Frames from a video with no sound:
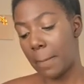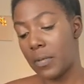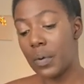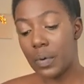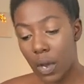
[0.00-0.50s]

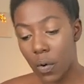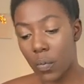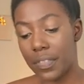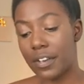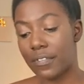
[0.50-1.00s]
You know
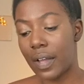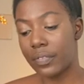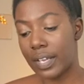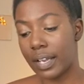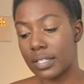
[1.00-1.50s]
within 5
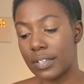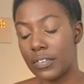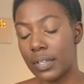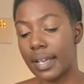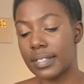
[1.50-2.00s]
seconds if
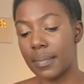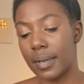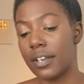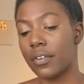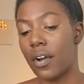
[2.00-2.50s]
you like
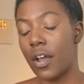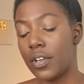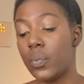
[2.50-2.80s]
somebody or not.